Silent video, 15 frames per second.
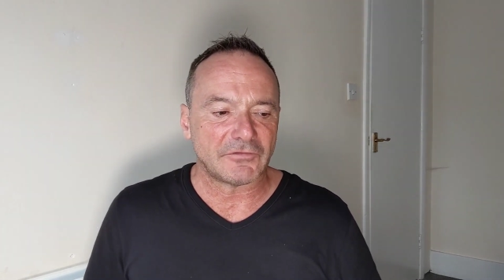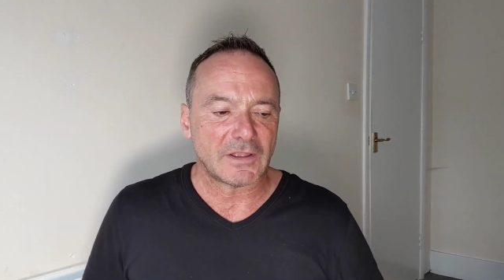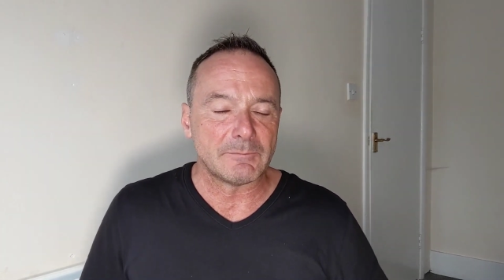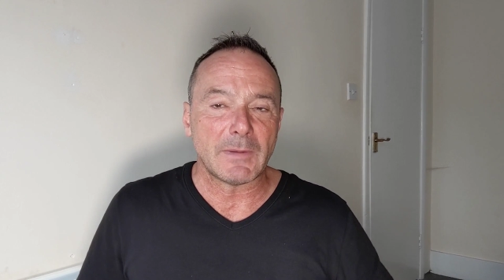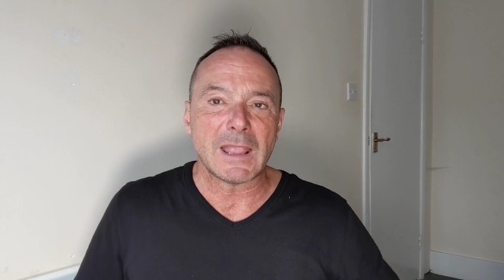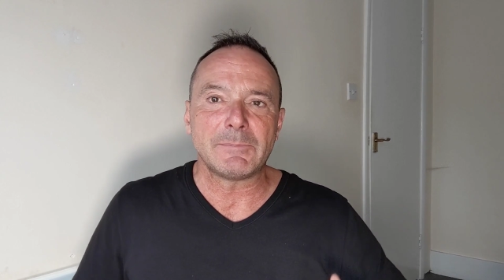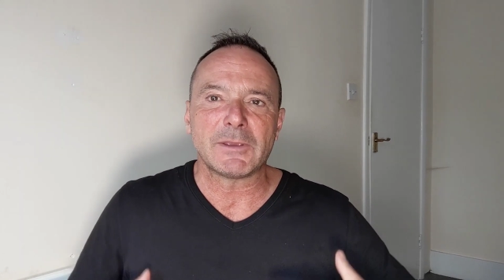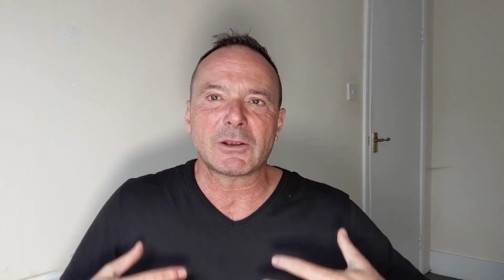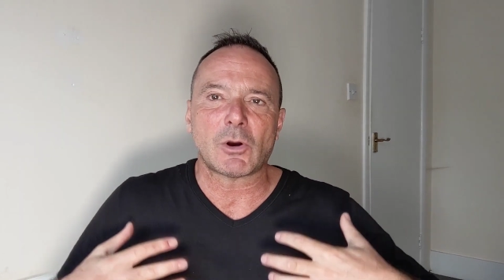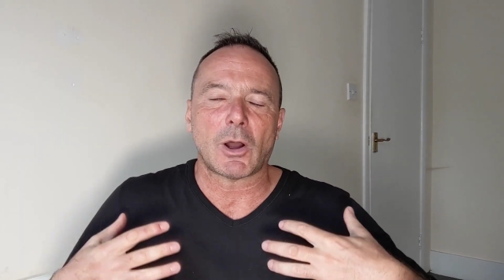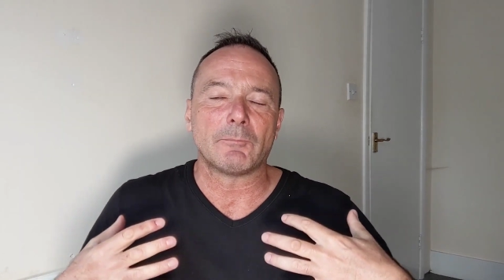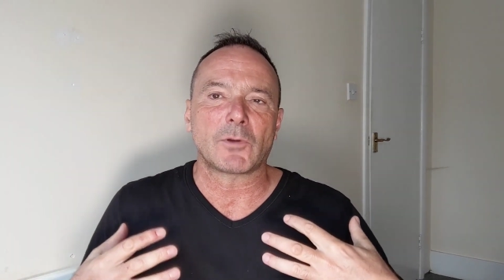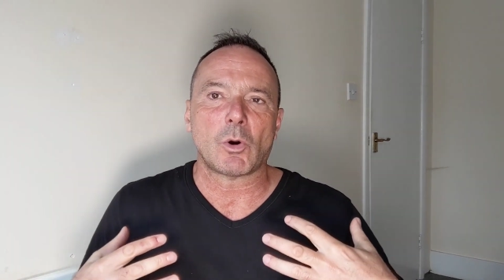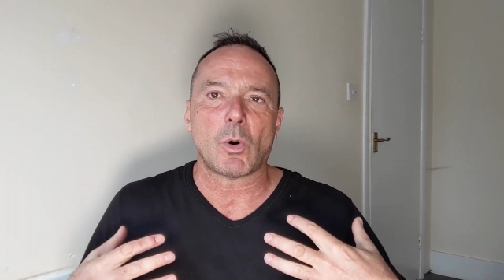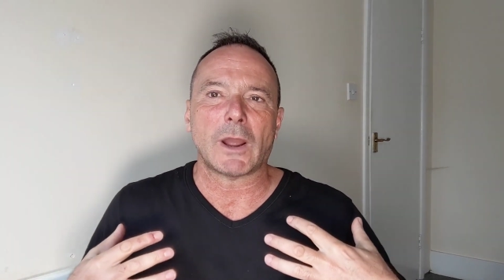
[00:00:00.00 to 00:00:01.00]
They may
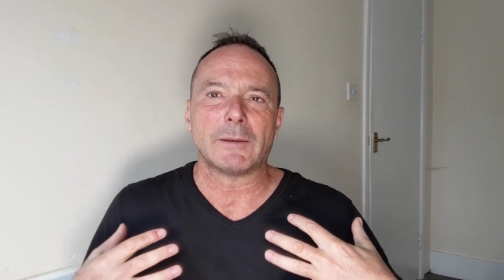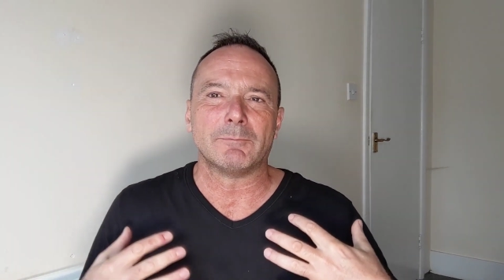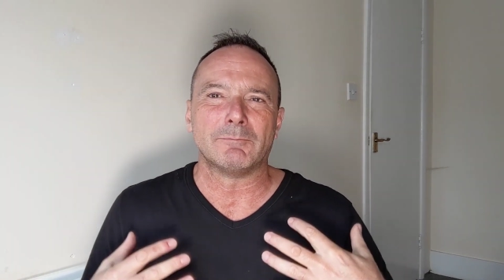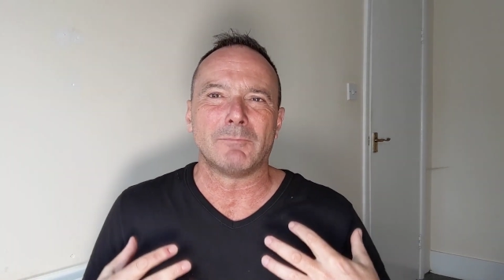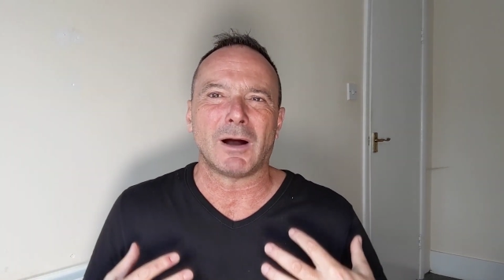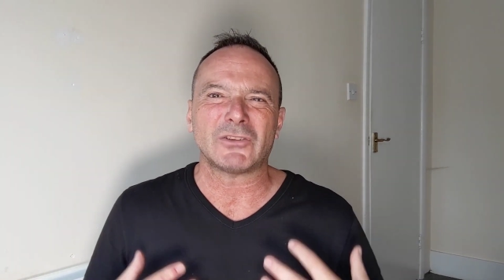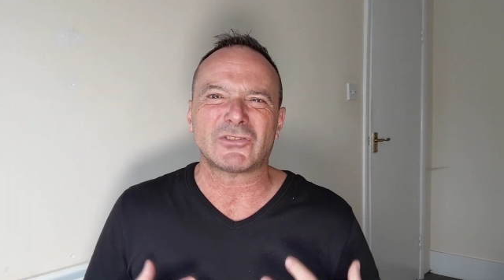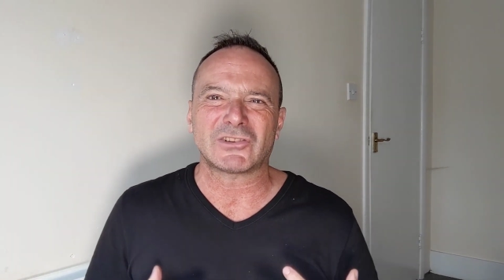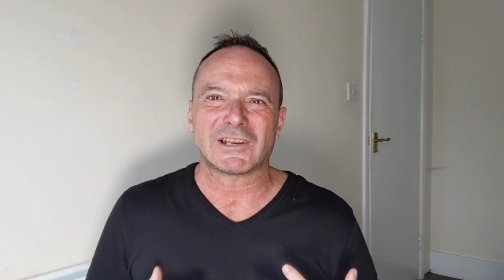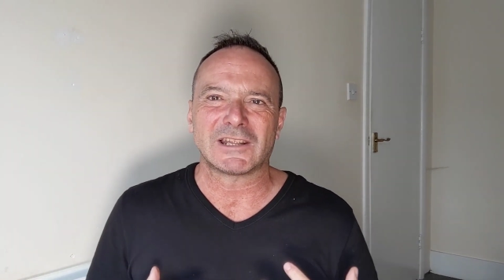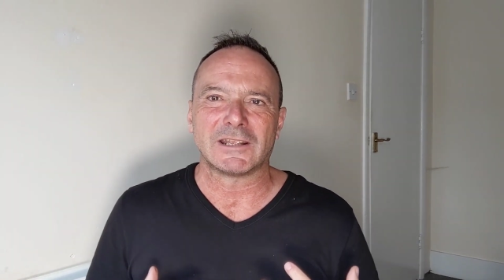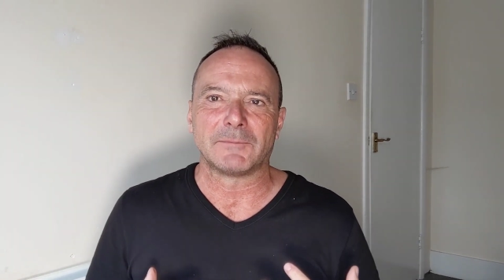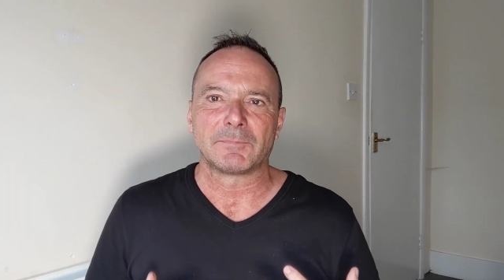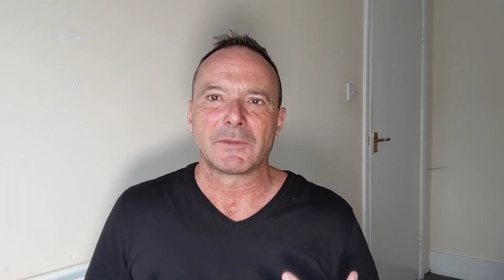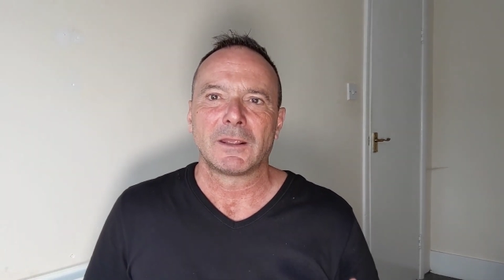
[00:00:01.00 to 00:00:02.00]
become quite
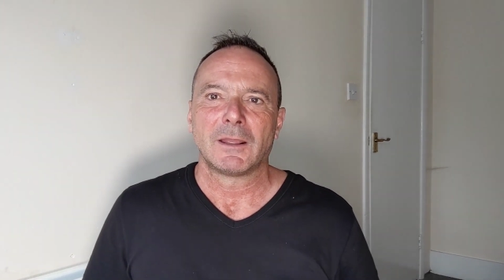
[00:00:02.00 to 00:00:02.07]
muscly,